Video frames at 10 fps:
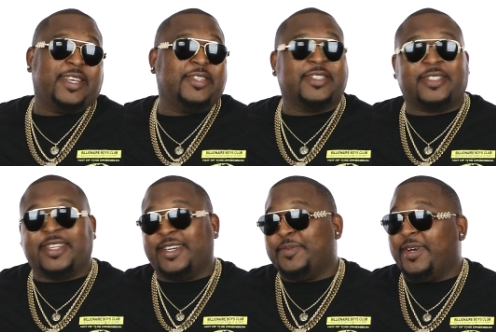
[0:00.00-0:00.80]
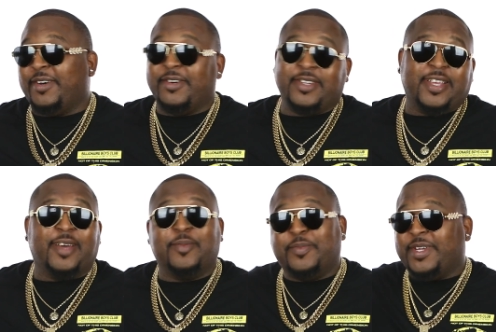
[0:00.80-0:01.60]
You just think about, oh yeah,
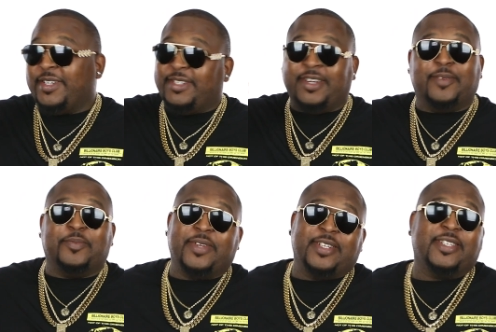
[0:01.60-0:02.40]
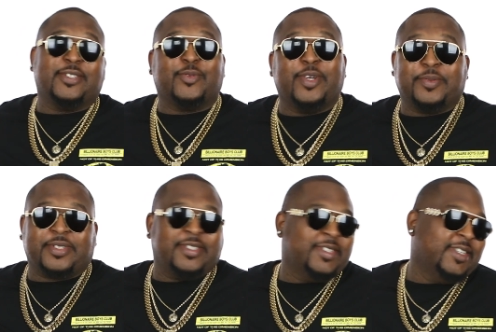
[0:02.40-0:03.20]
I'm being I'm being these whips,
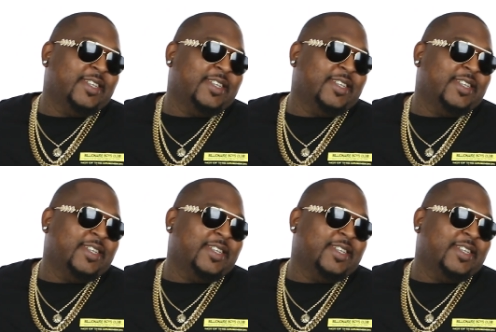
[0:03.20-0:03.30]
and